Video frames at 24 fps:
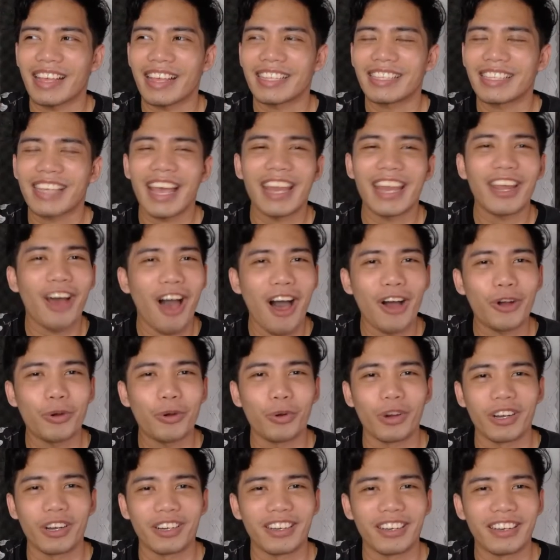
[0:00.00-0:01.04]
kind of
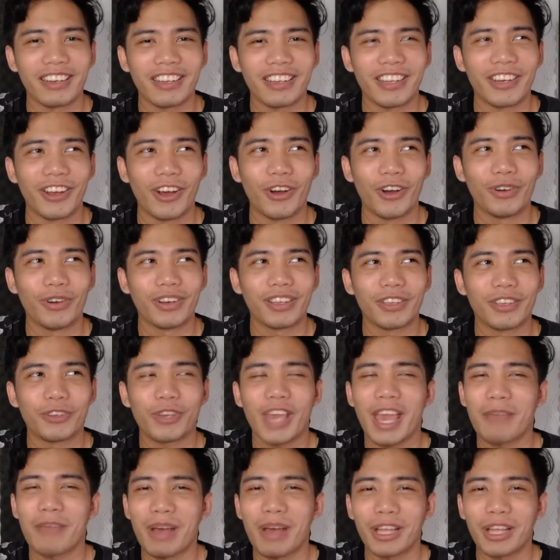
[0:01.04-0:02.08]
awkward, you know? You
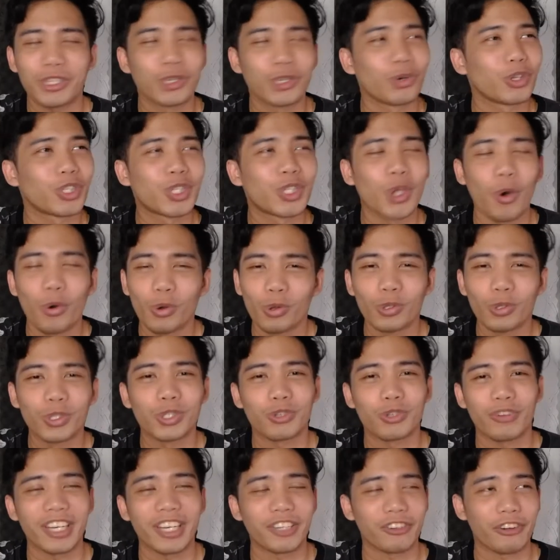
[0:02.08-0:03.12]
came out to a total
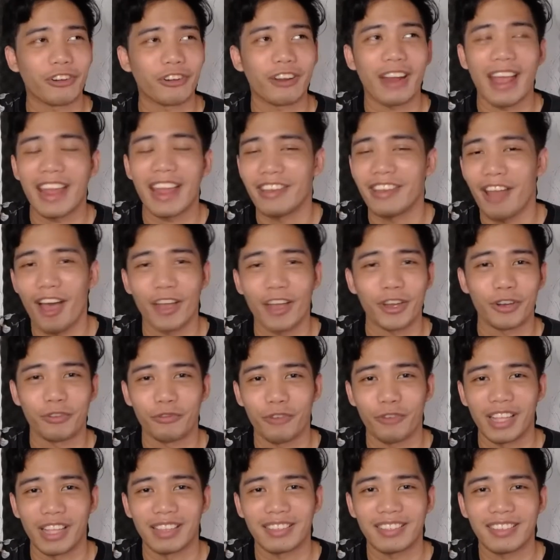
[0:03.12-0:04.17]
stranger and not your
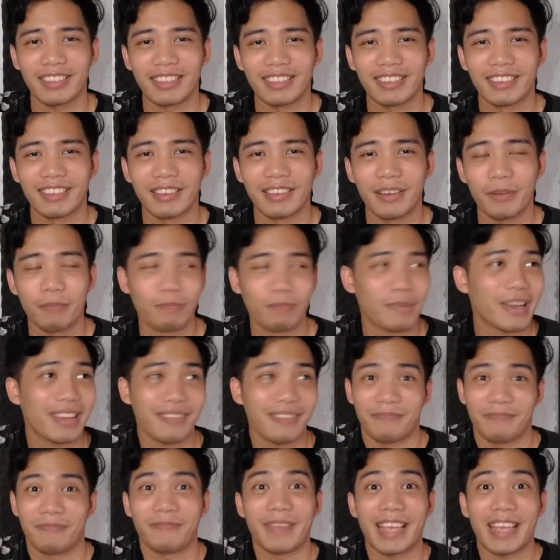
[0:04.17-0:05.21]
friends. But
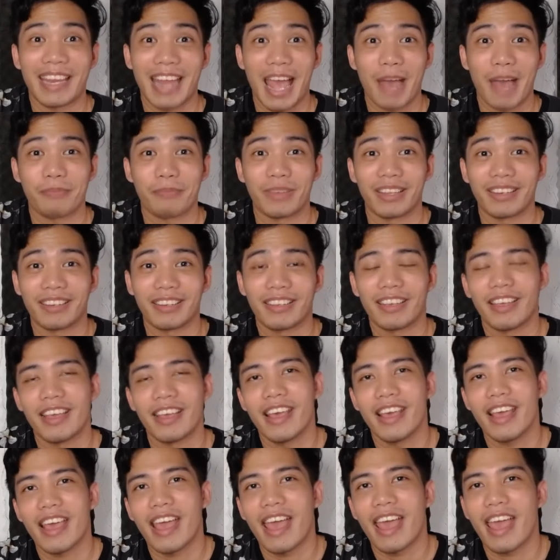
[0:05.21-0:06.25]
it happened.
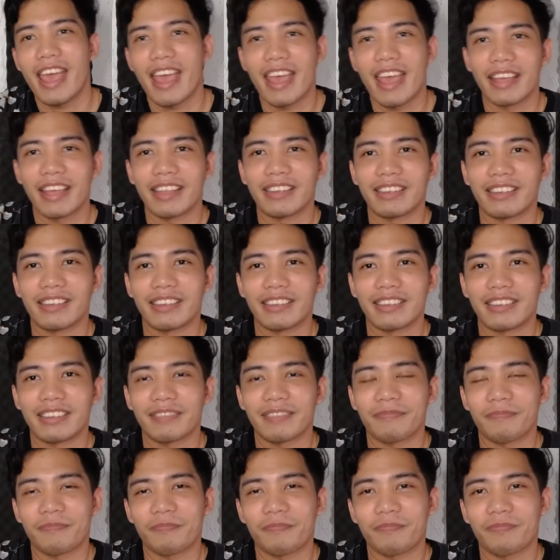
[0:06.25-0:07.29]
And
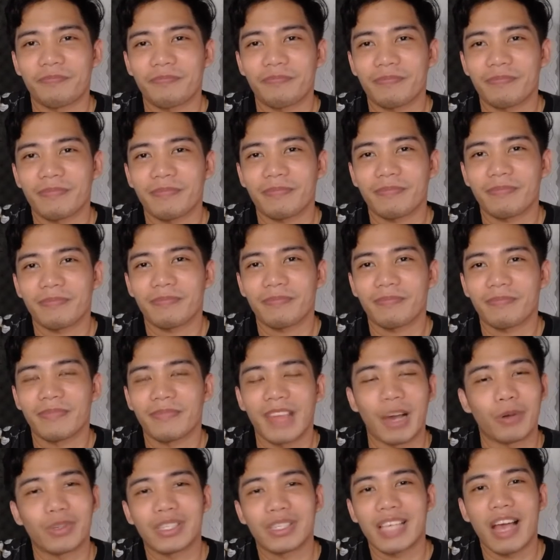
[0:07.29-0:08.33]

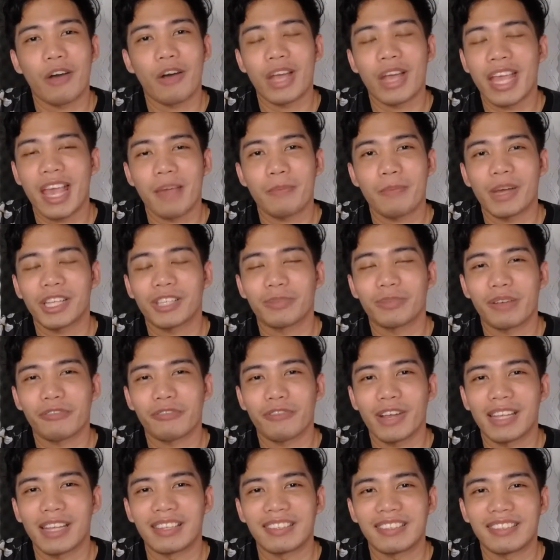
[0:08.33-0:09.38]
that was how I came out to my
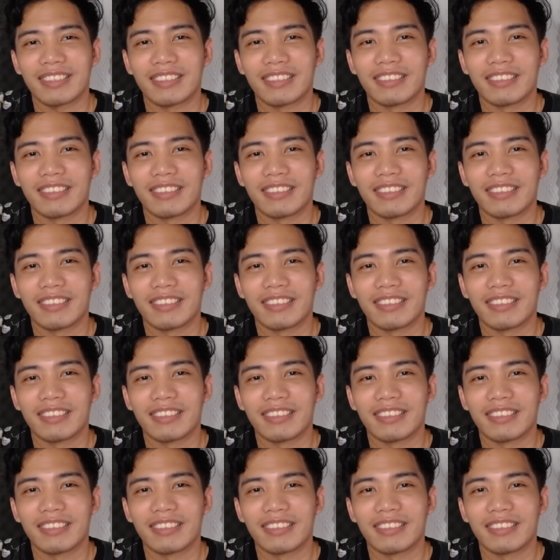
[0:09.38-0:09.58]
friends.